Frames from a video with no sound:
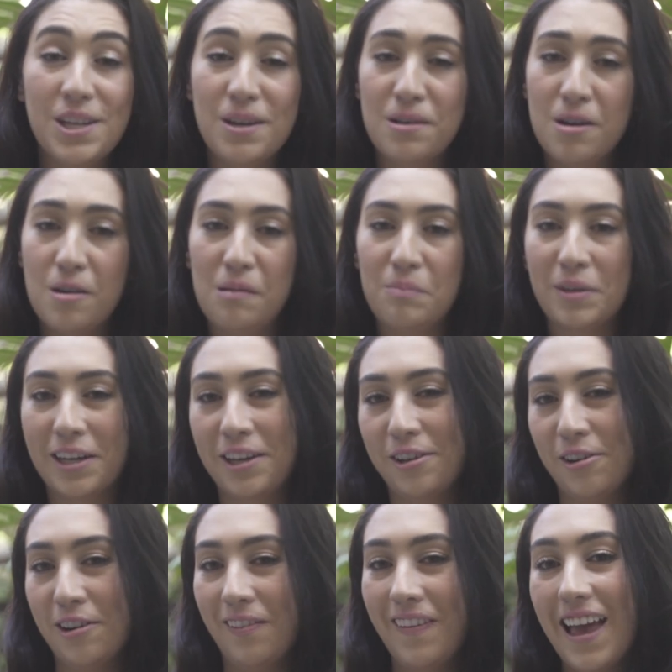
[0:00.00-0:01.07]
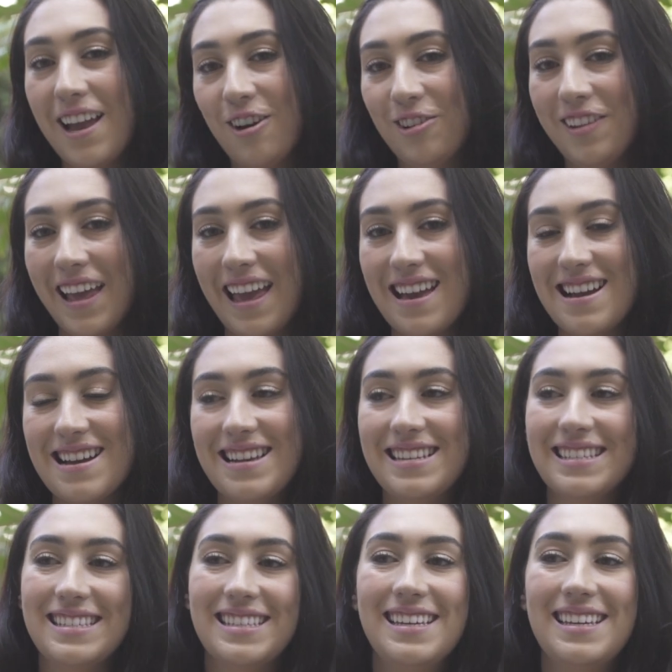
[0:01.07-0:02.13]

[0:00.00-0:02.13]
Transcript: do when we're going to go to Legoland.